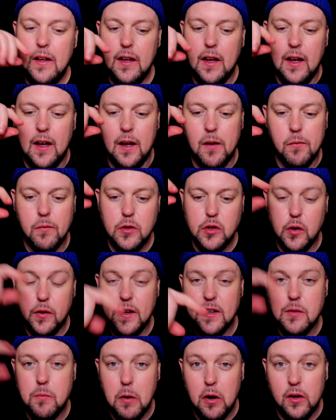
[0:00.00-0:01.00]
Um, so
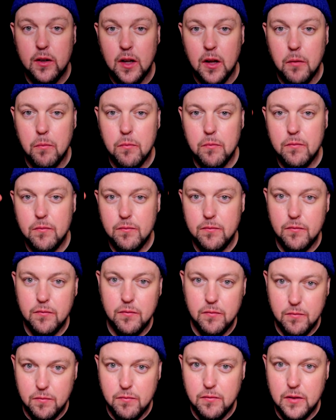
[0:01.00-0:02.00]
they sparked up
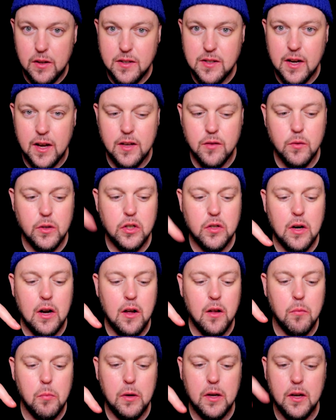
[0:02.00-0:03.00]
this guy's
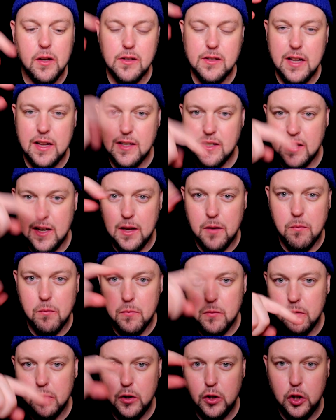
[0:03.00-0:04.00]
retrial because that
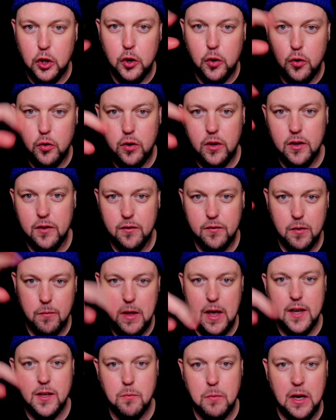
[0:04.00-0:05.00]
same dude from
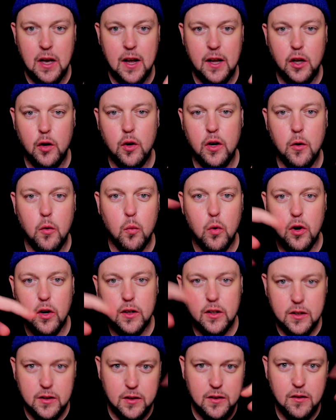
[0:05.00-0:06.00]
the SBI unit
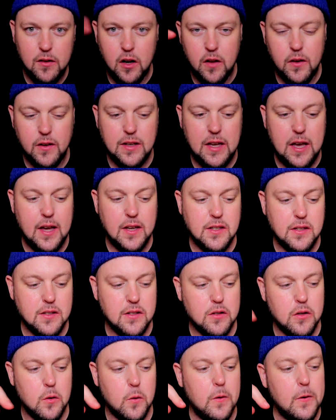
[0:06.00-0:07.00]
worked on these cases.
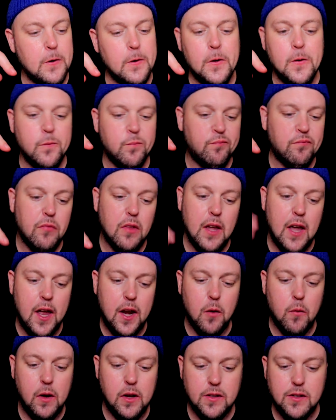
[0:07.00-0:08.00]
So,
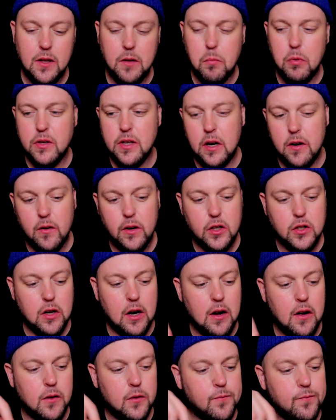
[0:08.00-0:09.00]
anyways, they present
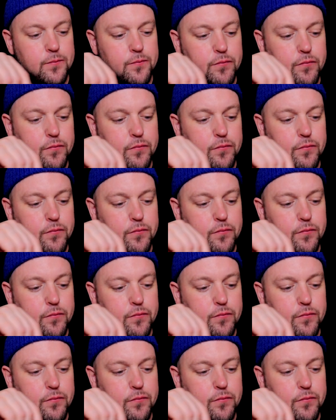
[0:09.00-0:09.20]
retrial